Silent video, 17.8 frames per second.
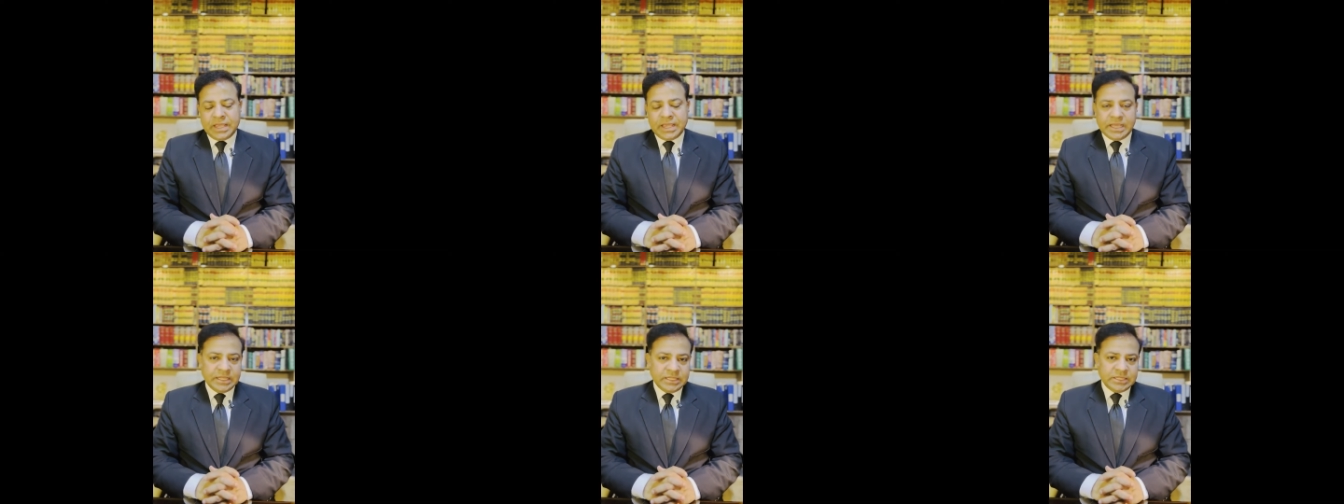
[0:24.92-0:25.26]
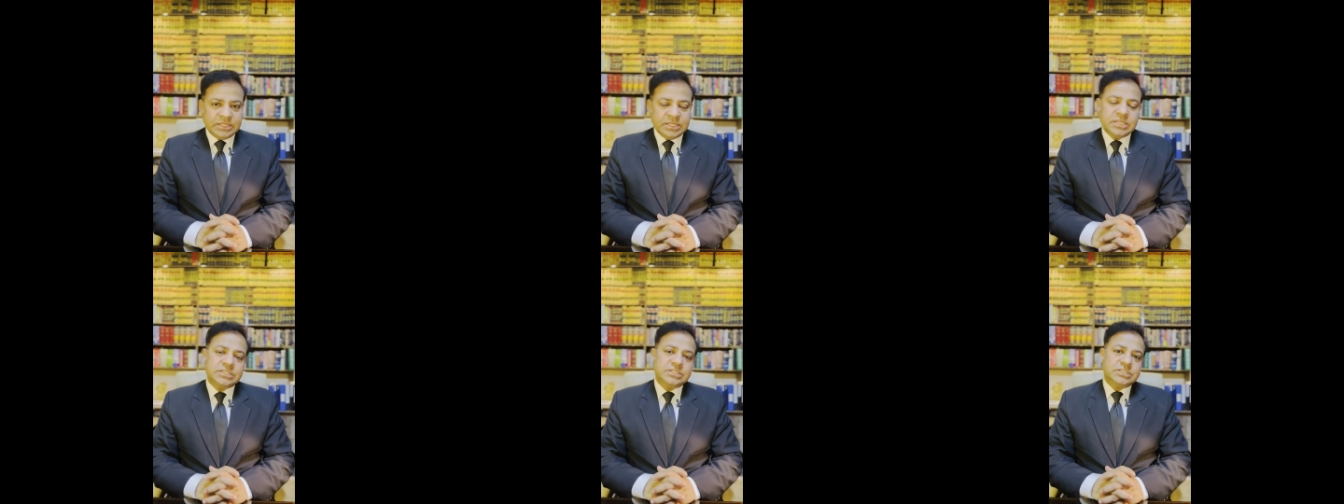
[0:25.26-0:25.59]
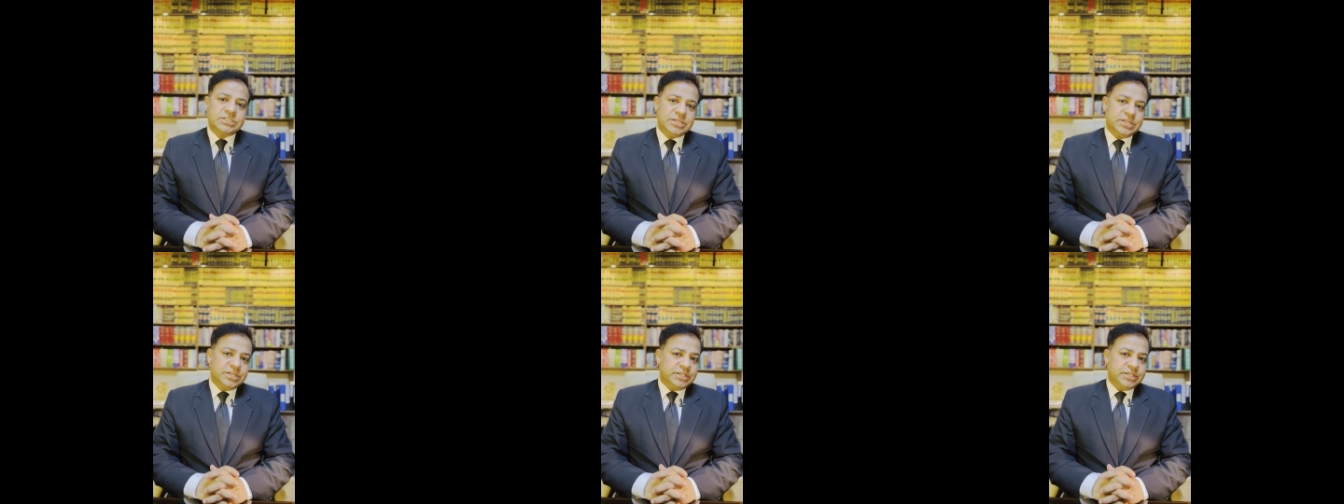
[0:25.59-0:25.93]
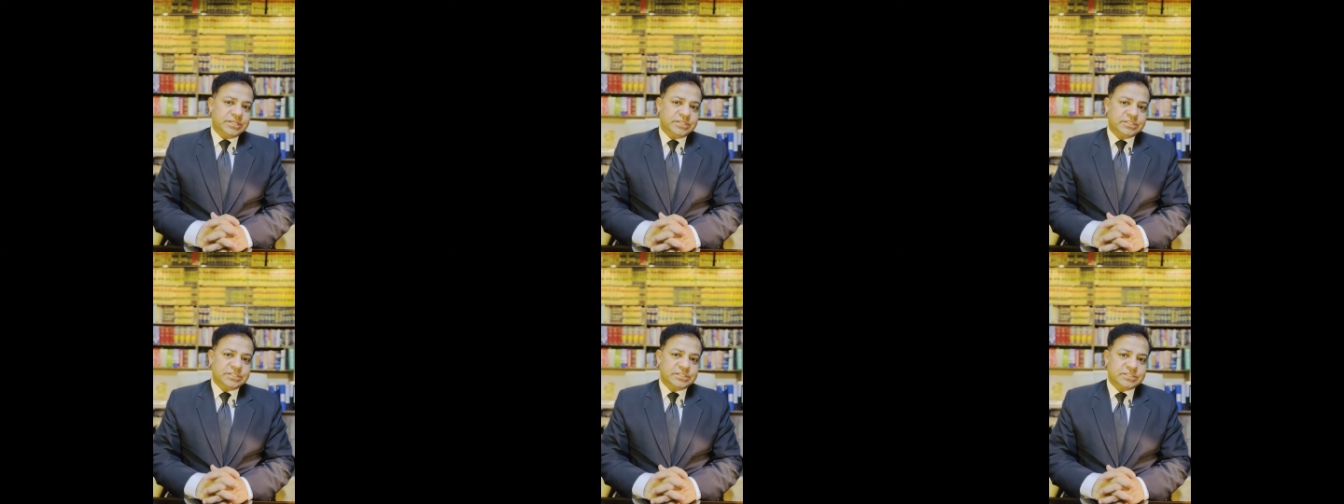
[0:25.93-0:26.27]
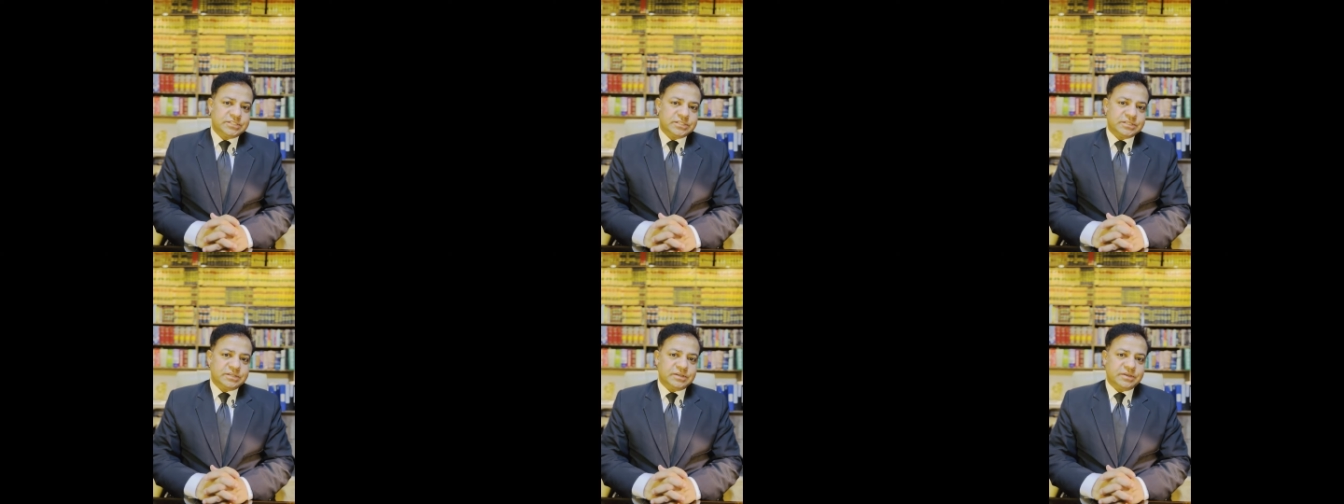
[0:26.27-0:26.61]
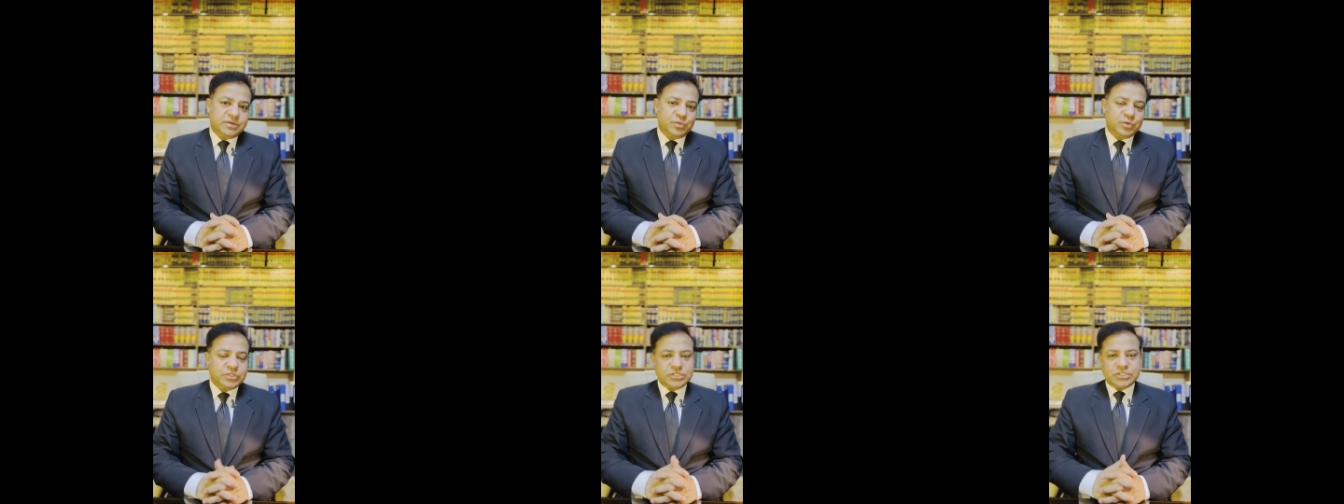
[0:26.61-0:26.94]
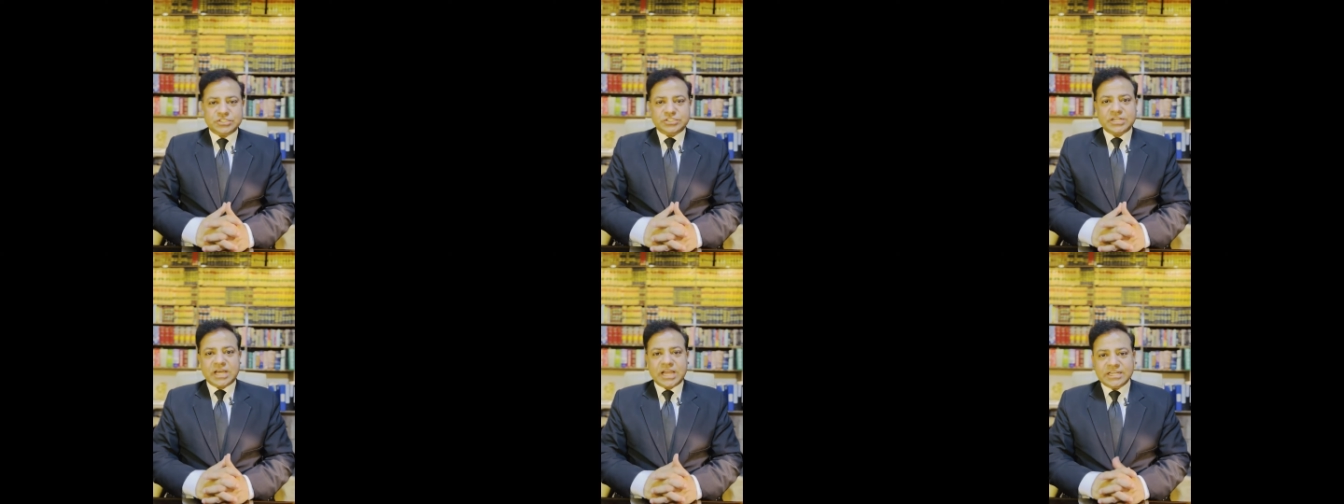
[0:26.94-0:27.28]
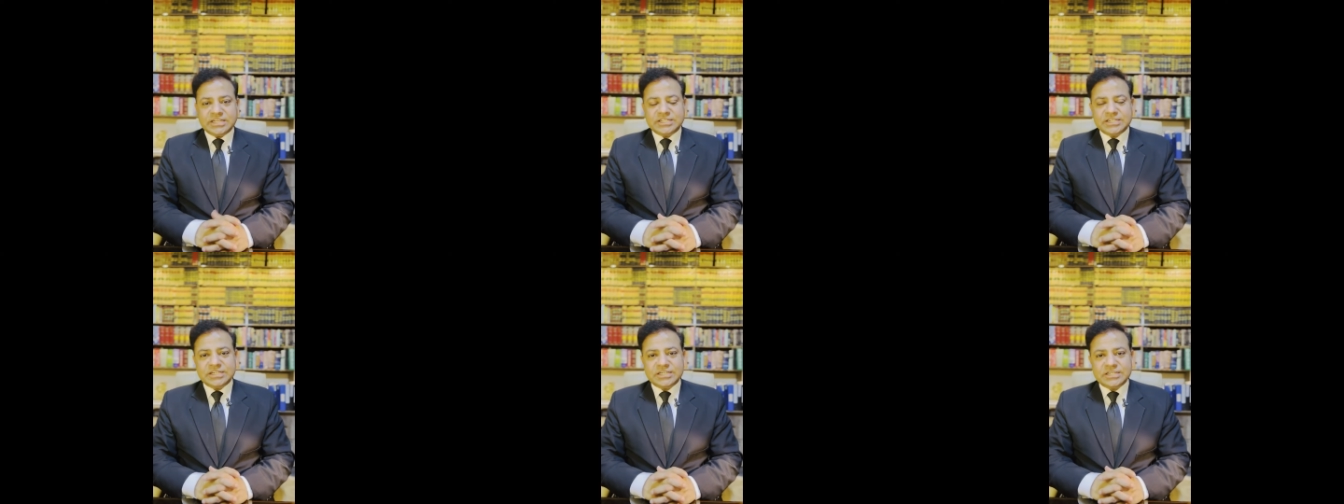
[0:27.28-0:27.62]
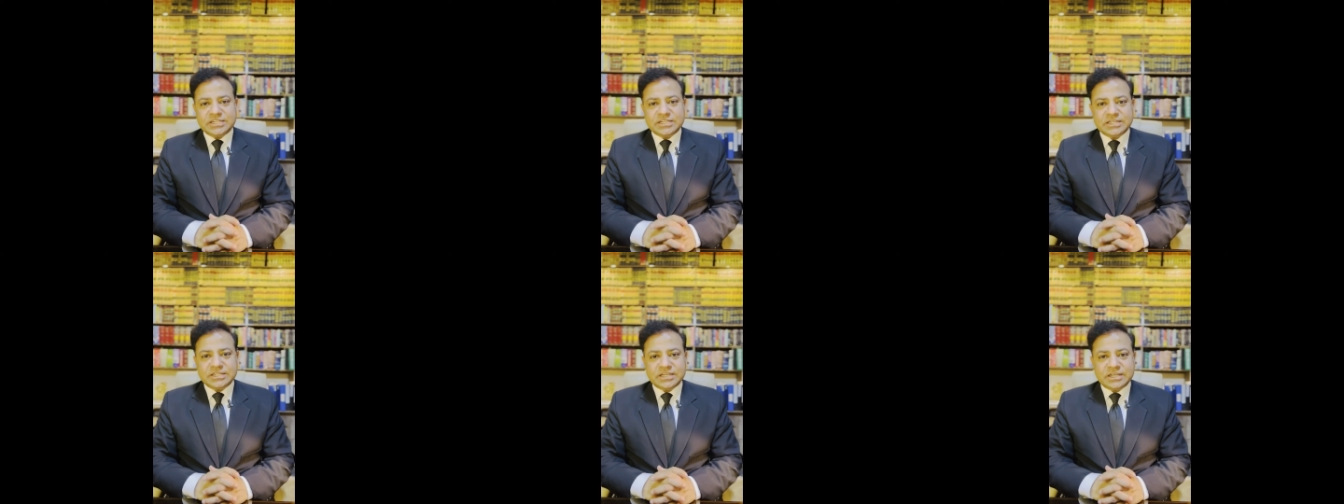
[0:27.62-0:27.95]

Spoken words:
In this series, which is titled